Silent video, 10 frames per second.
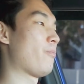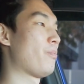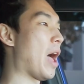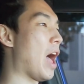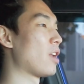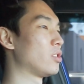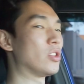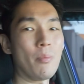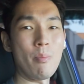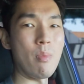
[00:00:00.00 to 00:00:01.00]
pedal to
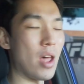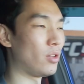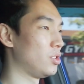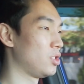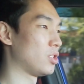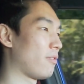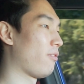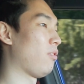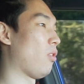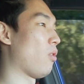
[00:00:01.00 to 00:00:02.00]
the metal and just
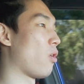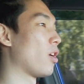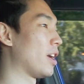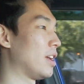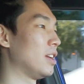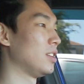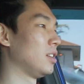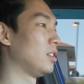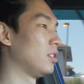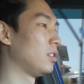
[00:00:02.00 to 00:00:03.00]
floor it.
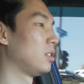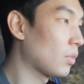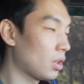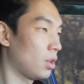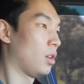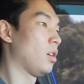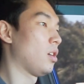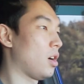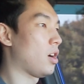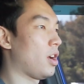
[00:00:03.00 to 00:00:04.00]

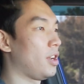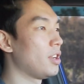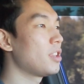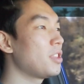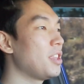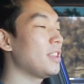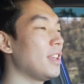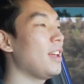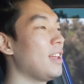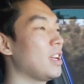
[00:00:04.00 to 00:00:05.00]
Alright, another thing
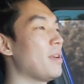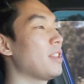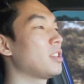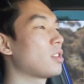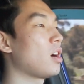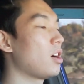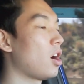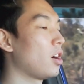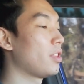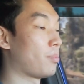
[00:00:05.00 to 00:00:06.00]
that I like about this car
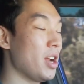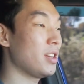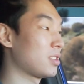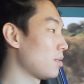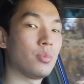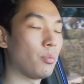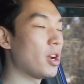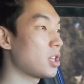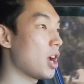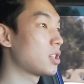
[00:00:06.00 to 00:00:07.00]
are the brakes. The
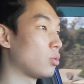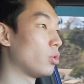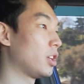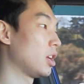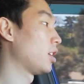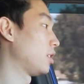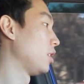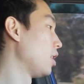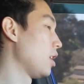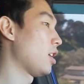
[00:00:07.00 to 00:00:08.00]
brakes are actually really good.
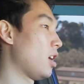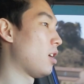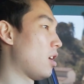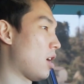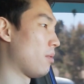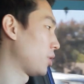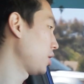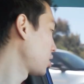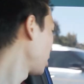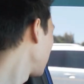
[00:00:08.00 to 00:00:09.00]
I'm pretty
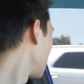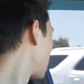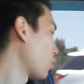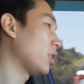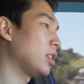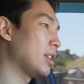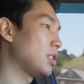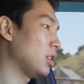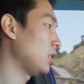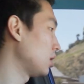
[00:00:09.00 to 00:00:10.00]
sure in the
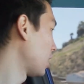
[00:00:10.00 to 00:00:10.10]
2019 and